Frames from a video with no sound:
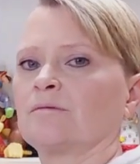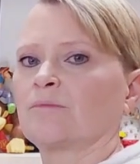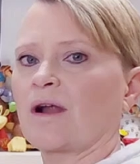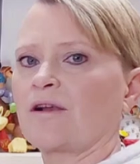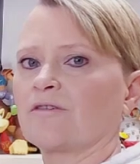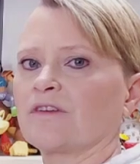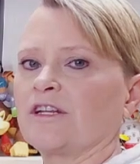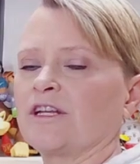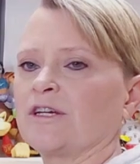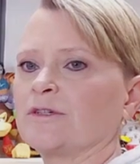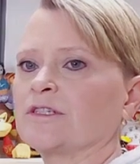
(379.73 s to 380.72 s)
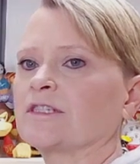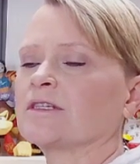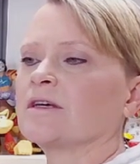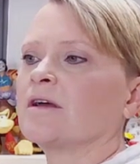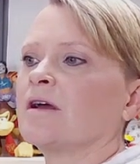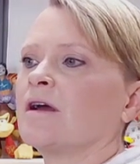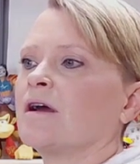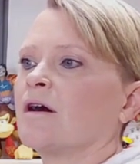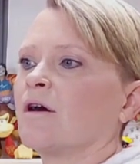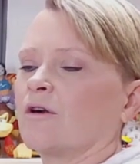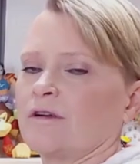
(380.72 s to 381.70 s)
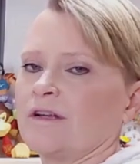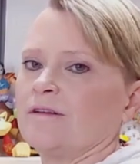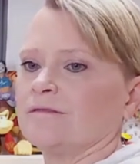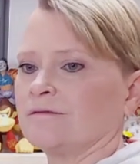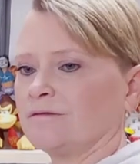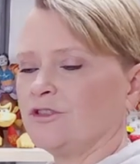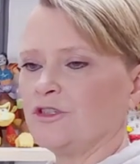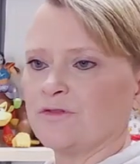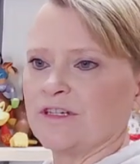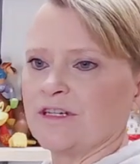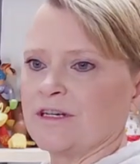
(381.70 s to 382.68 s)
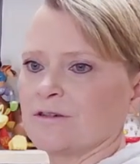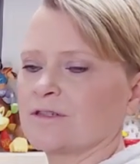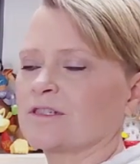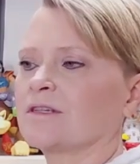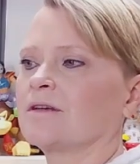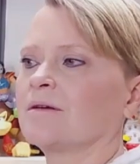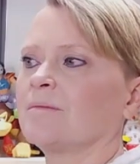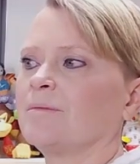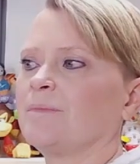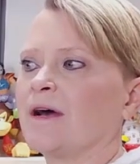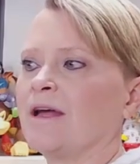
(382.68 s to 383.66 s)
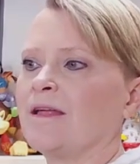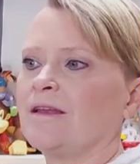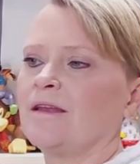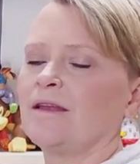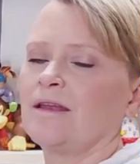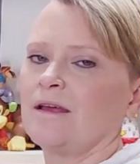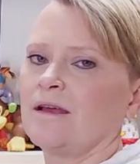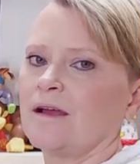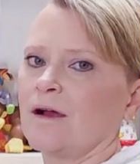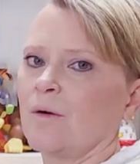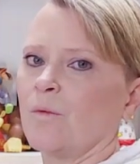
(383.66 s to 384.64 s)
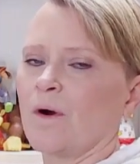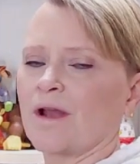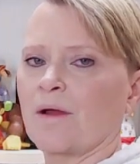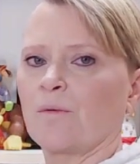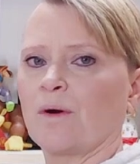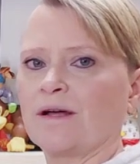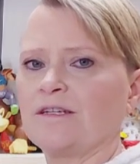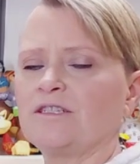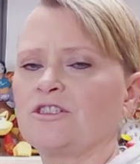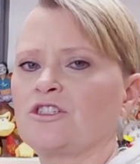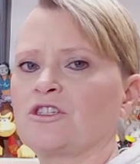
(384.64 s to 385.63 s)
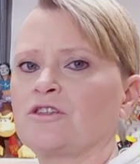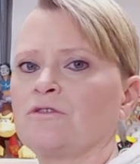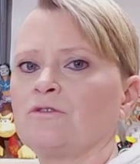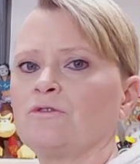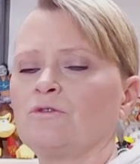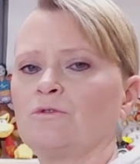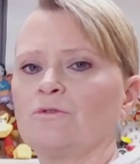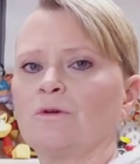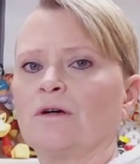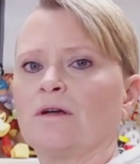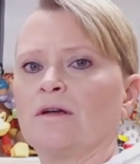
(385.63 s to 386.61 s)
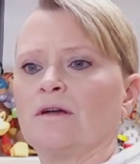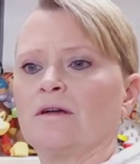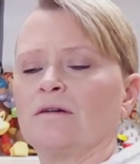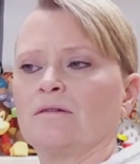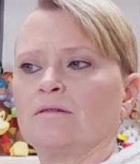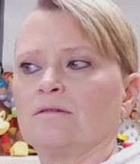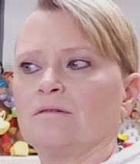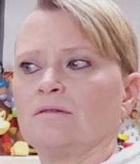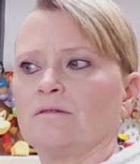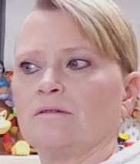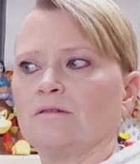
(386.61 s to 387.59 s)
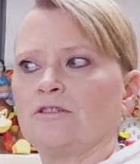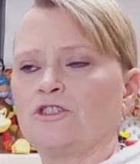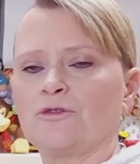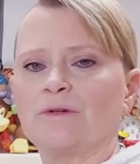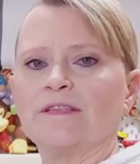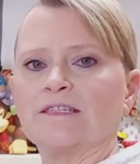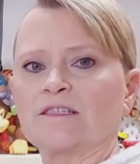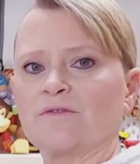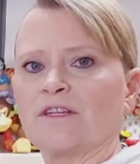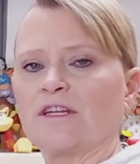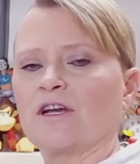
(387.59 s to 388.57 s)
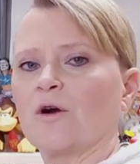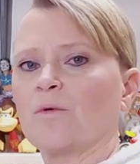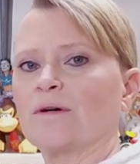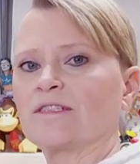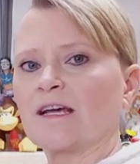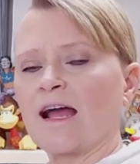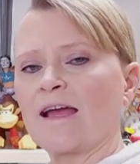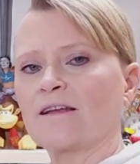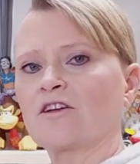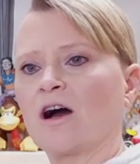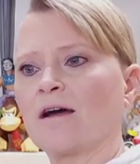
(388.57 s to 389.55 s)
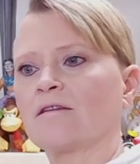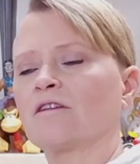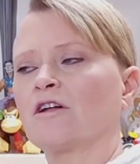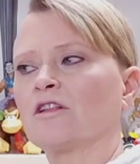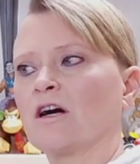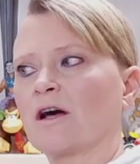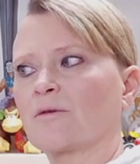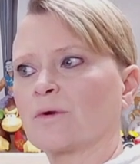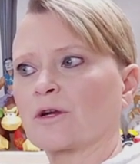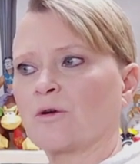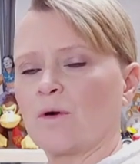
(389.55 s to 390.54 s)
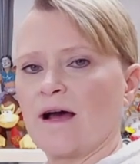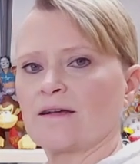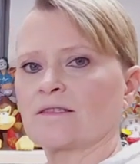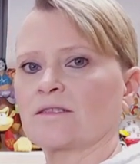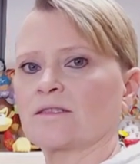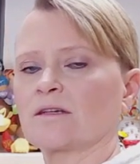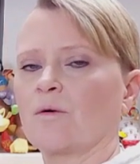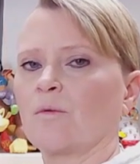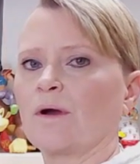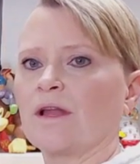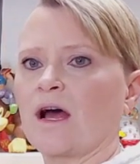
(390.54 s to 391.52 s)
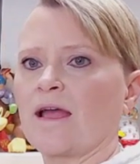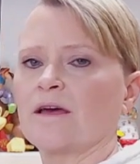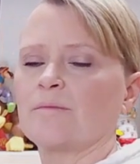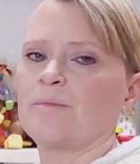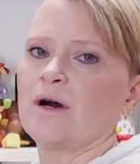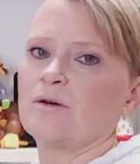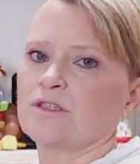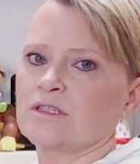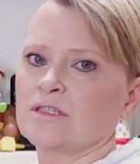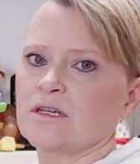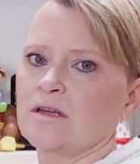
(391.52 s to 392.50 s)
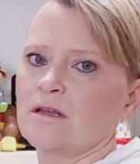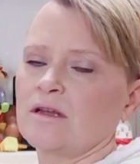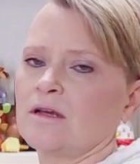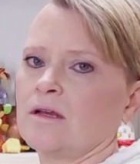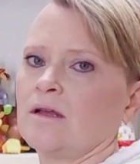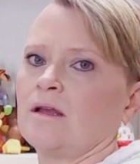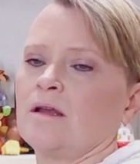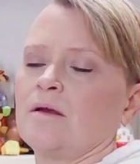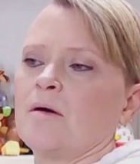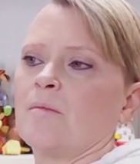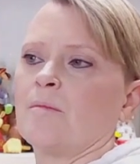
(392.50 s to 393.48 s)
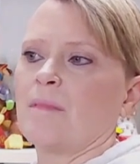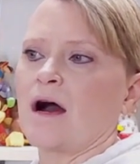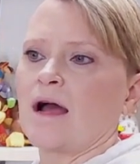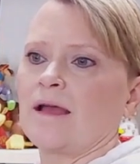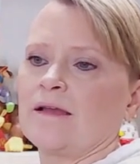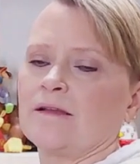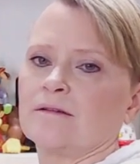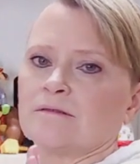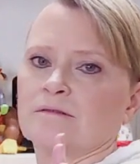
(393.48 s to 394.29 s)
prior videos or in new videos. But what I wanted to do in this video was, I had gotten a lot of requests when I had posted my